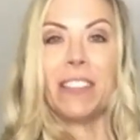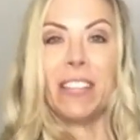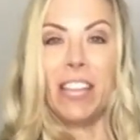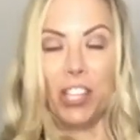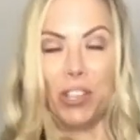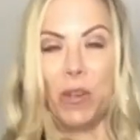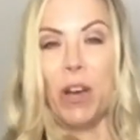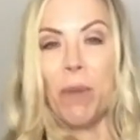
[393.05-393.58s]
let
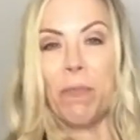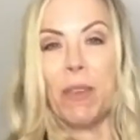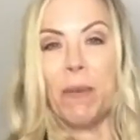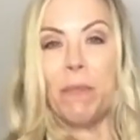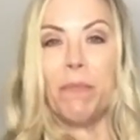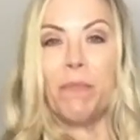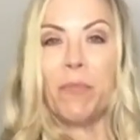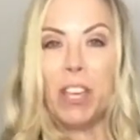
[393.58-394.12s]
you help
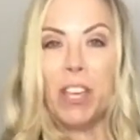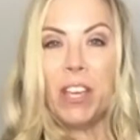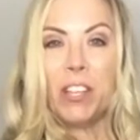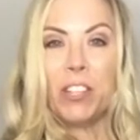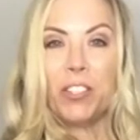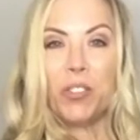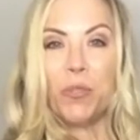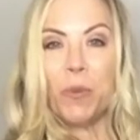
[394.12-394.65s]
them
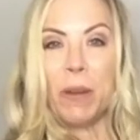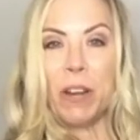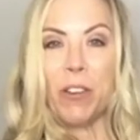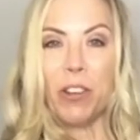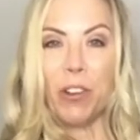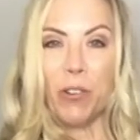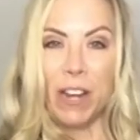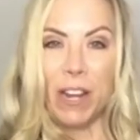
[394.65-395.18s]
to repair
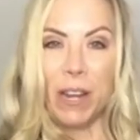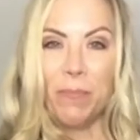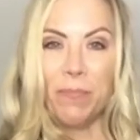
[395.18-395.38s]
their credit?